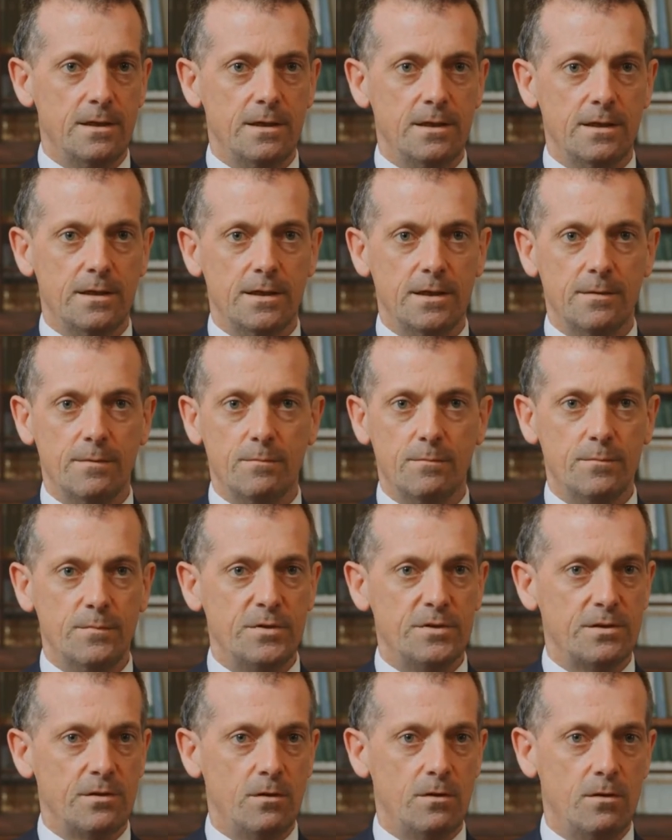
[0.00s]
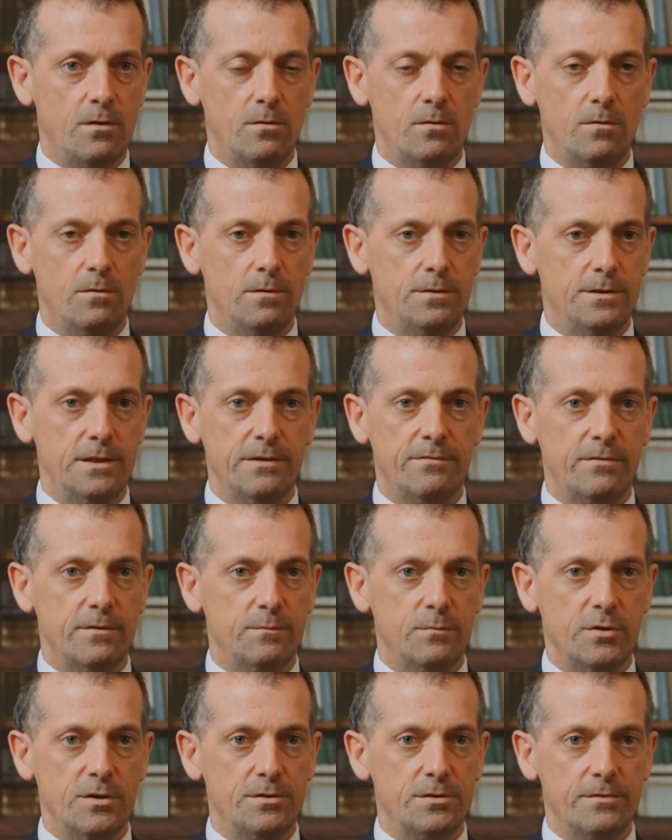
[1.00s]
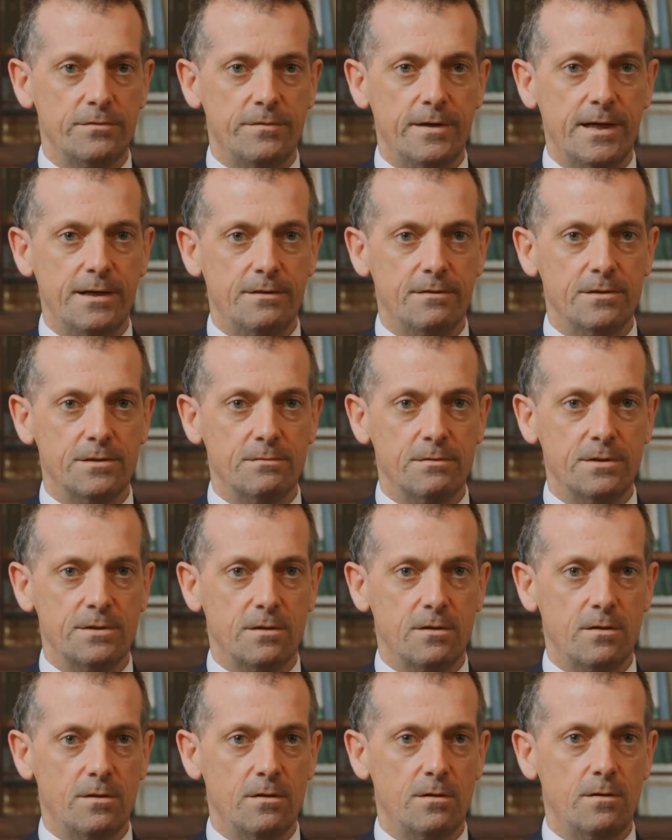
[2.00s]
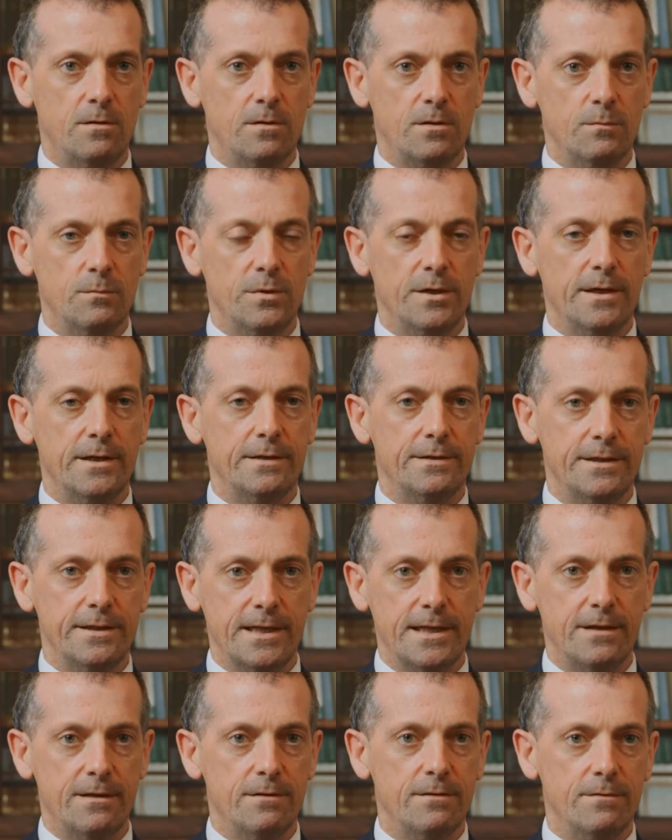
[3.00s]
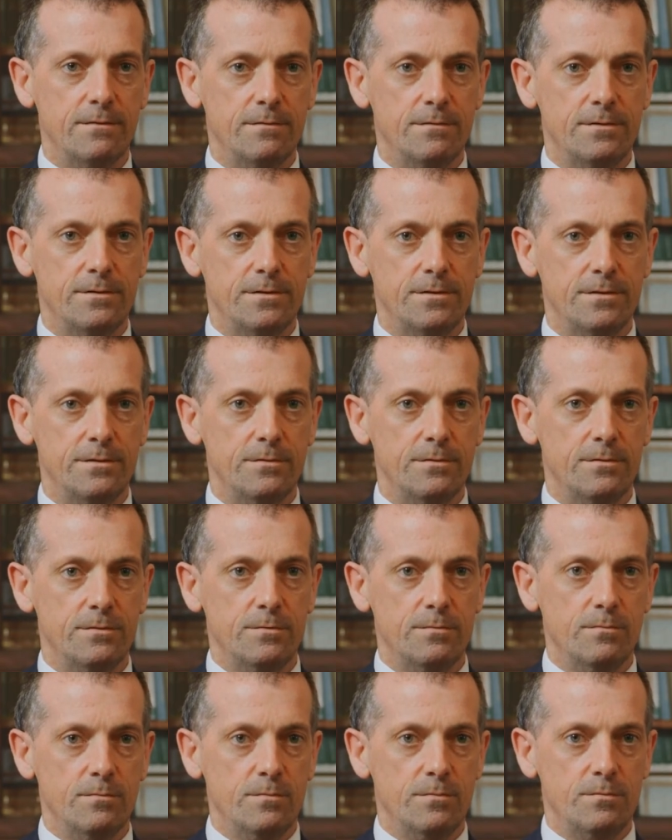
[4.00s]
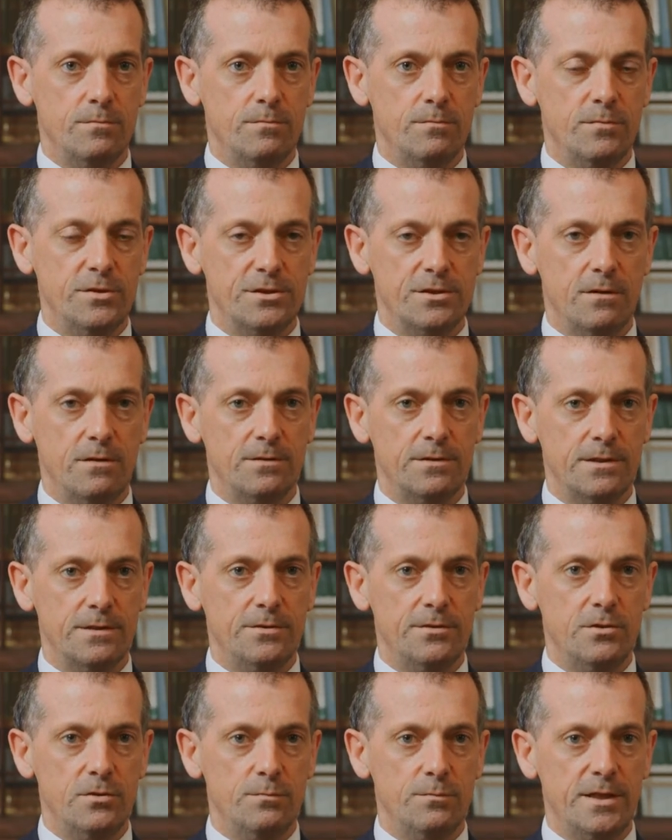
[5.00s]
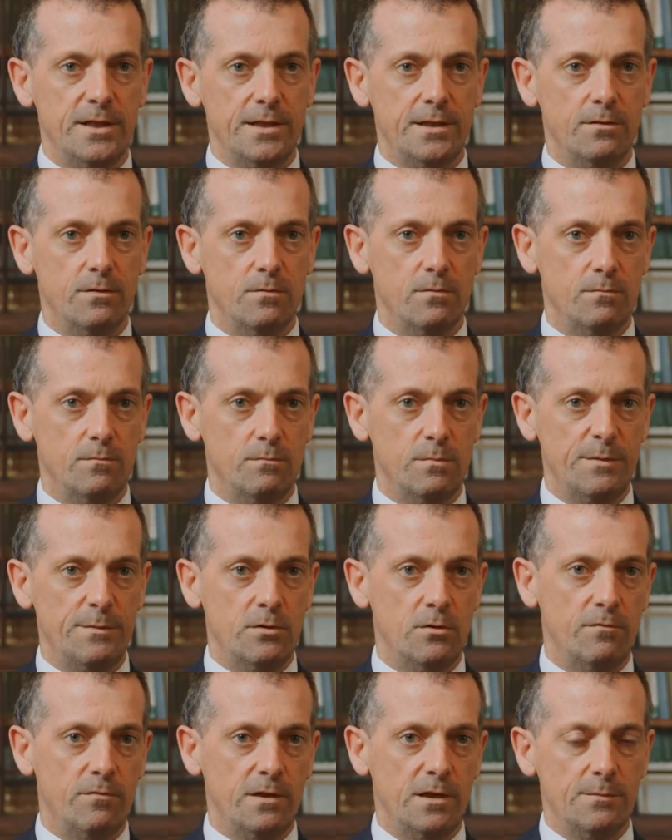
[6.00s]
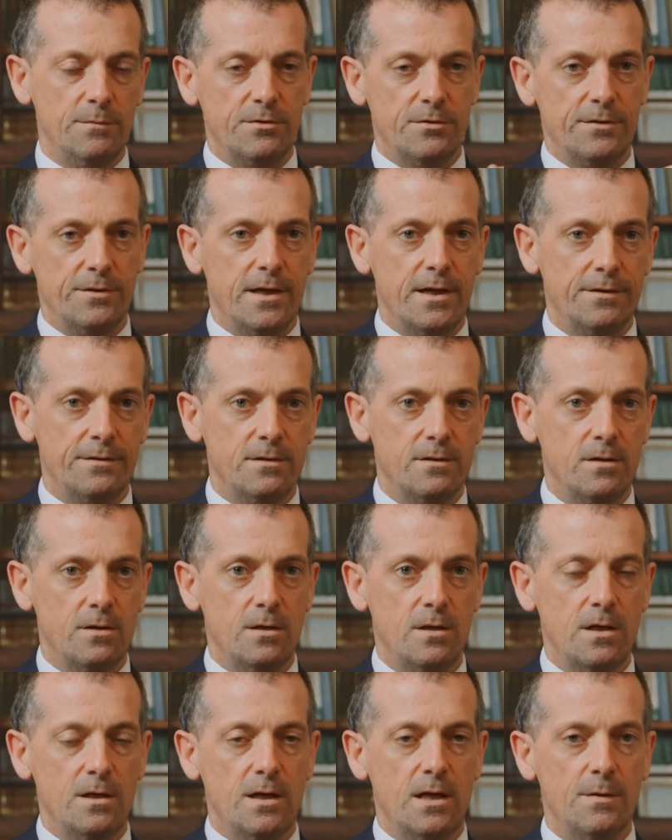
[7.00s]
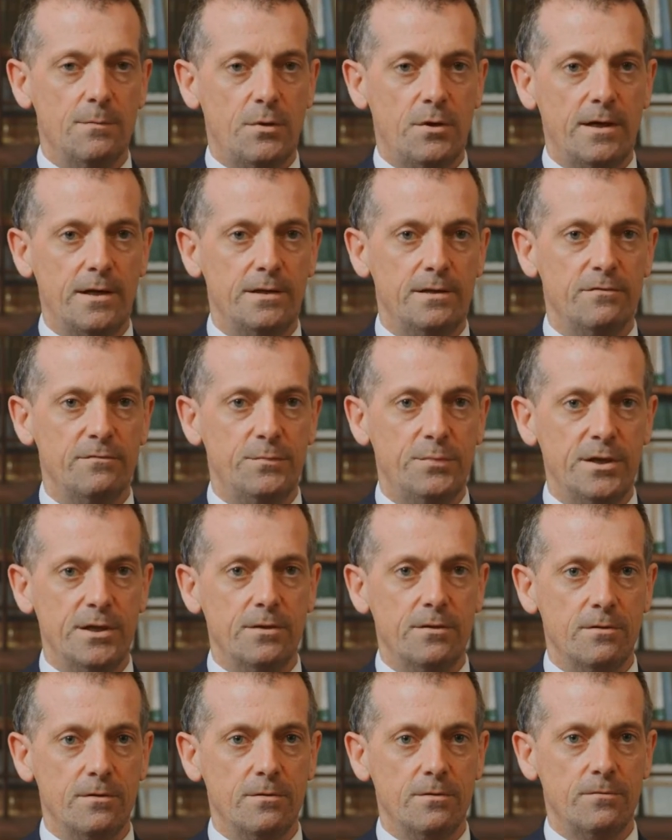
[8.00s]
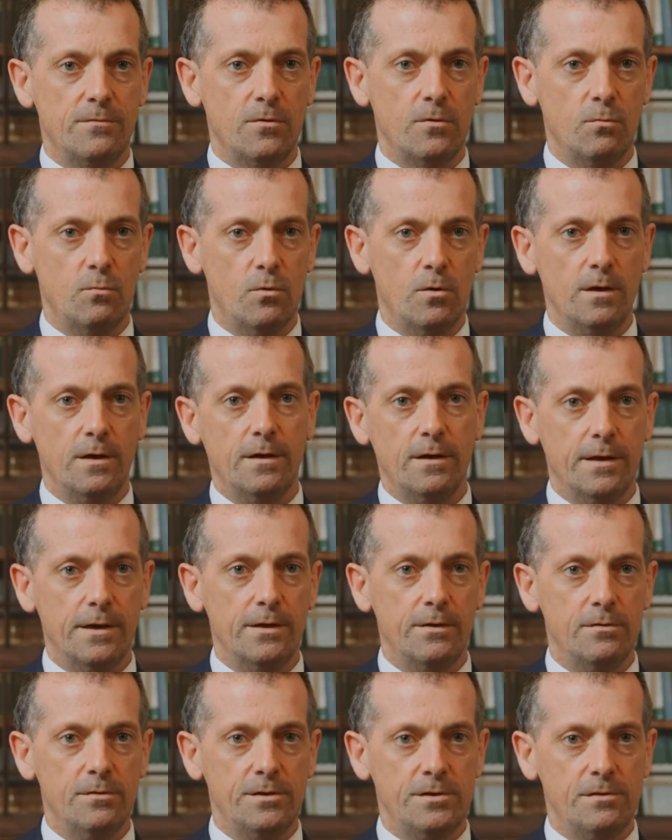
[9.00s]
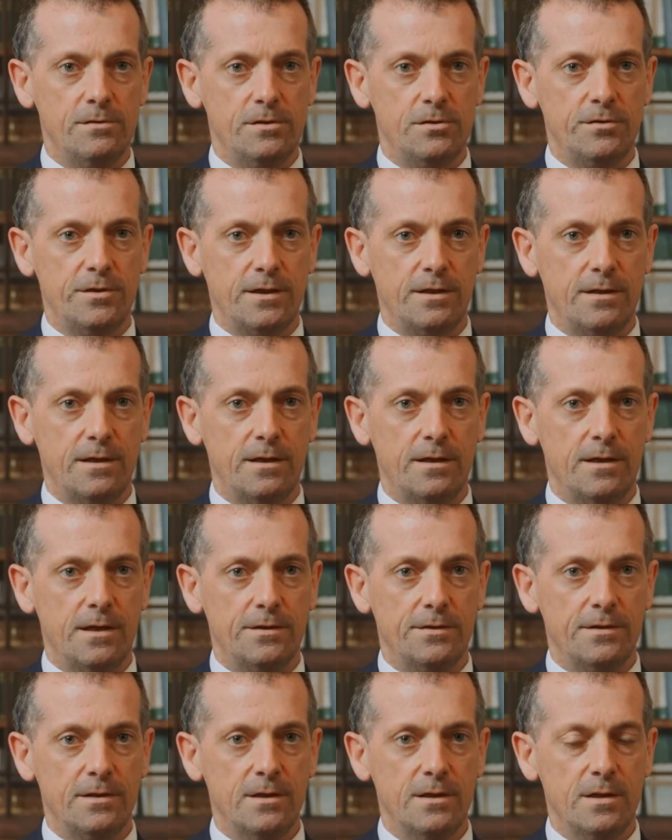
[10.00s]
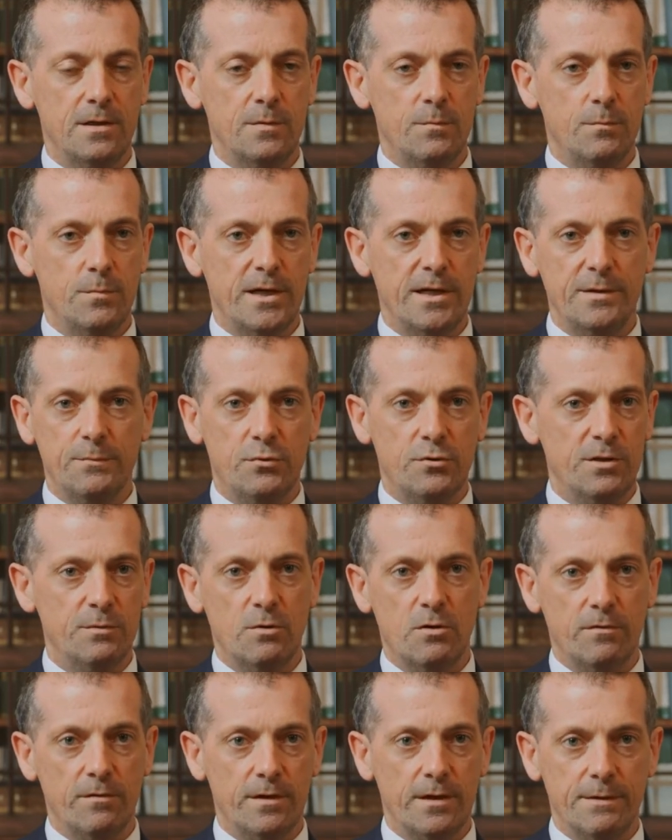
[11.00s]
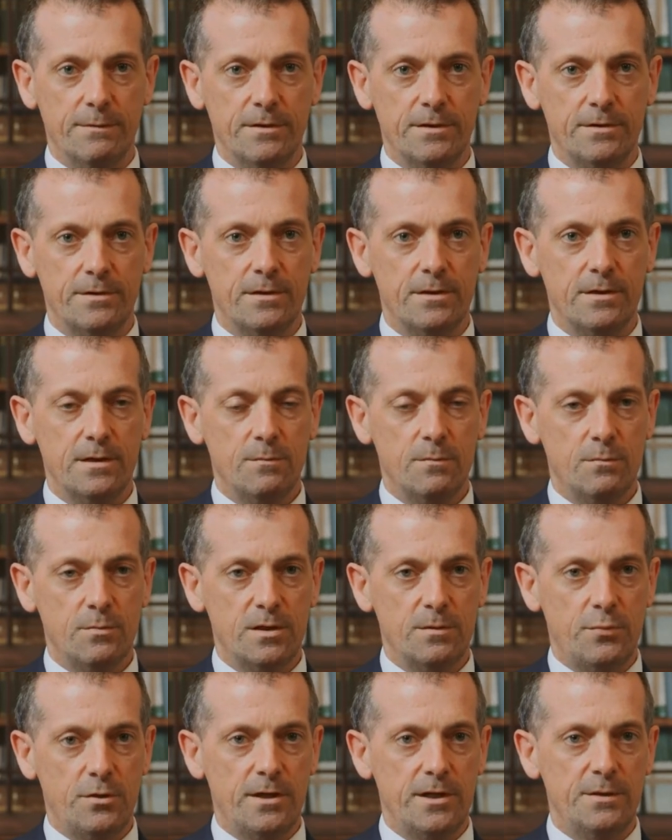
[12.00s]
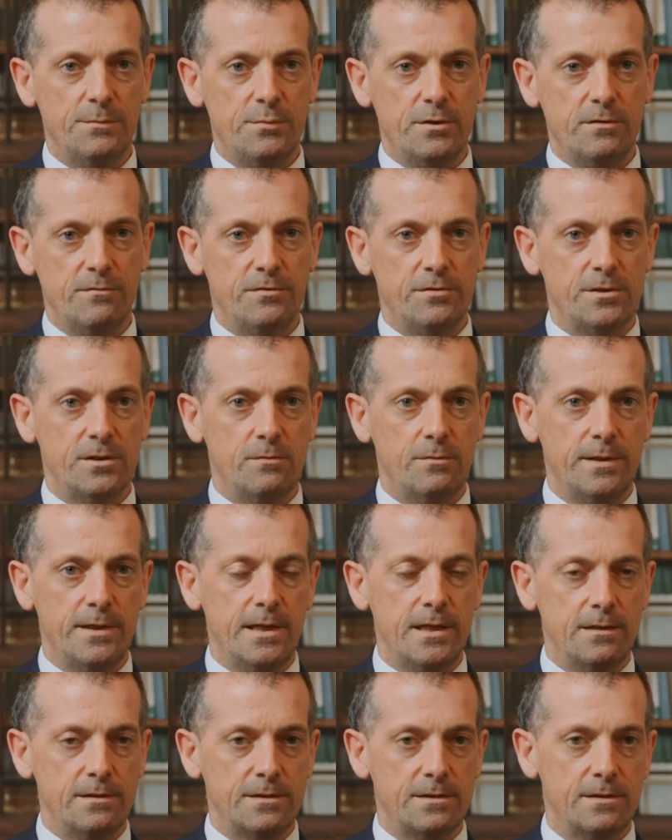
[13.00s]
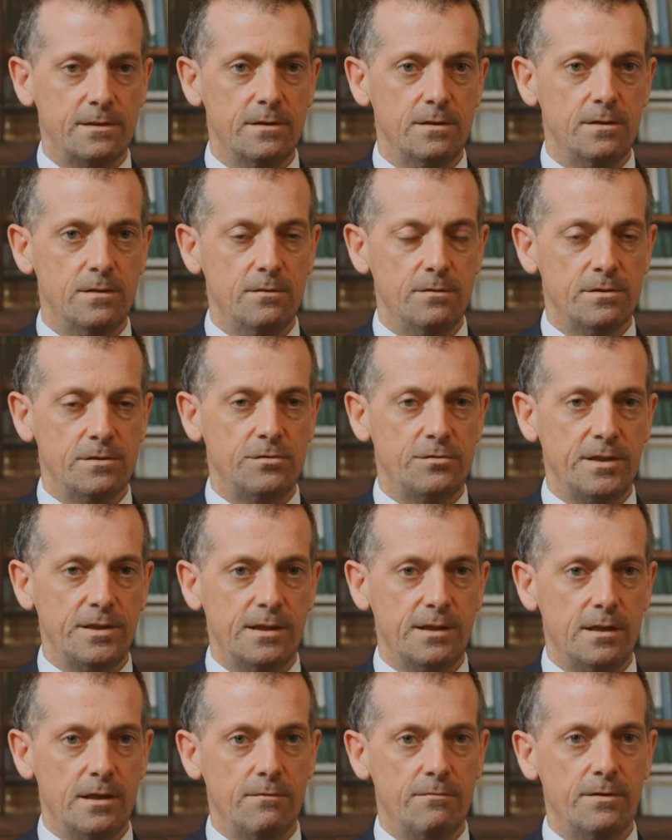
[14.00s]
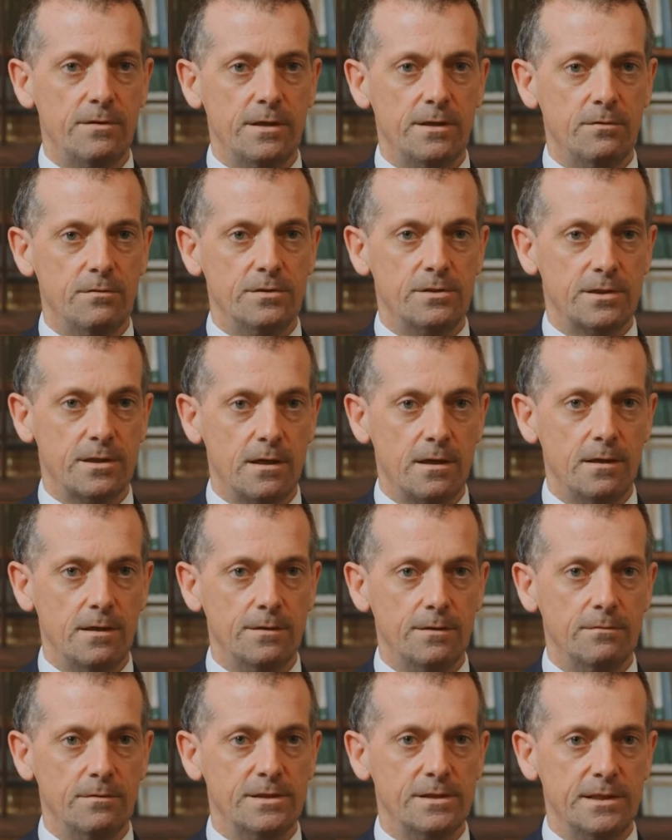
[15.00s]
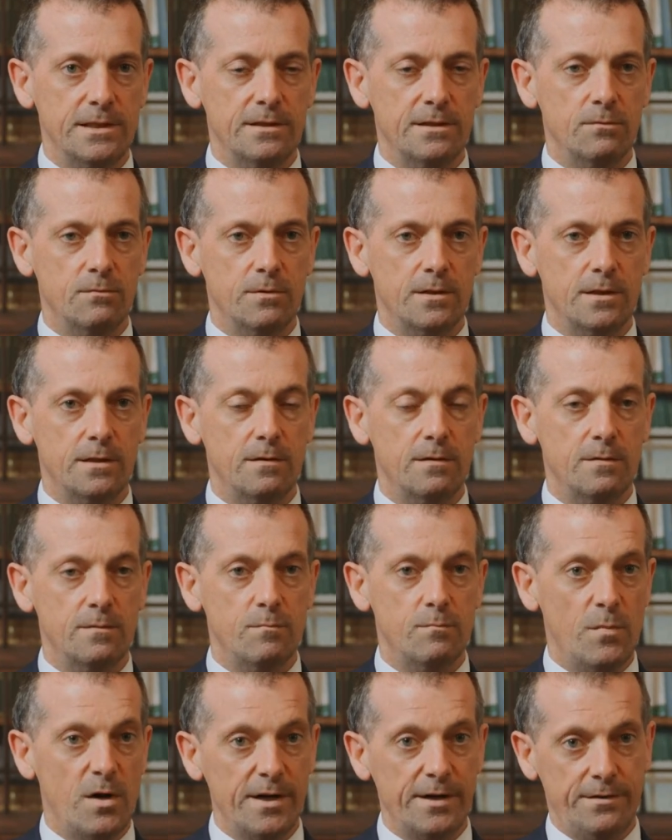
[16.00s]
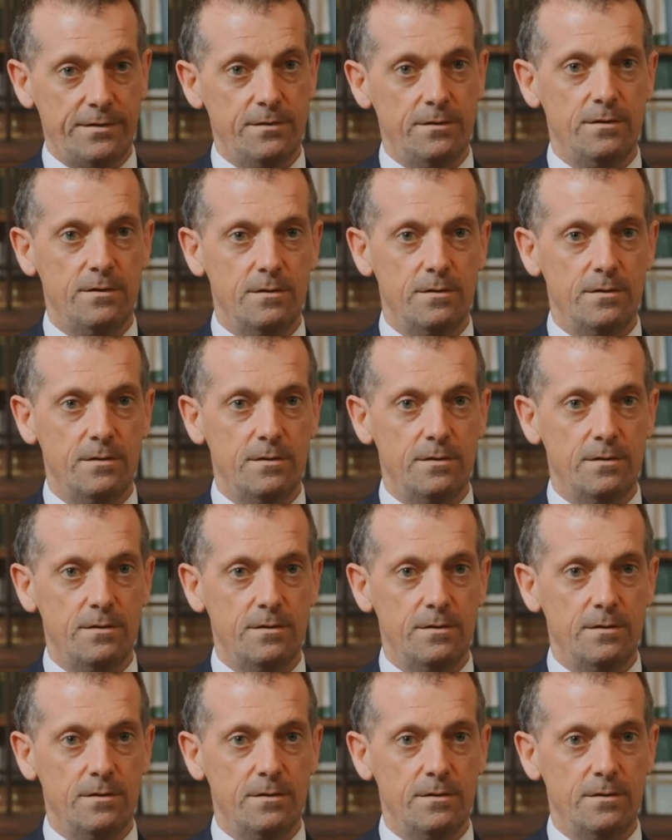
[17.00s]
There's a whole different bunch of factors which all combine together to result in you being maybe over the limit or not. A pint of beer for one guy who's used to drinking a lot mightn't put him over the limit, but a pint of beer for someone else who doesn't drink that often and who's tired and who hasn't eaten in a while might.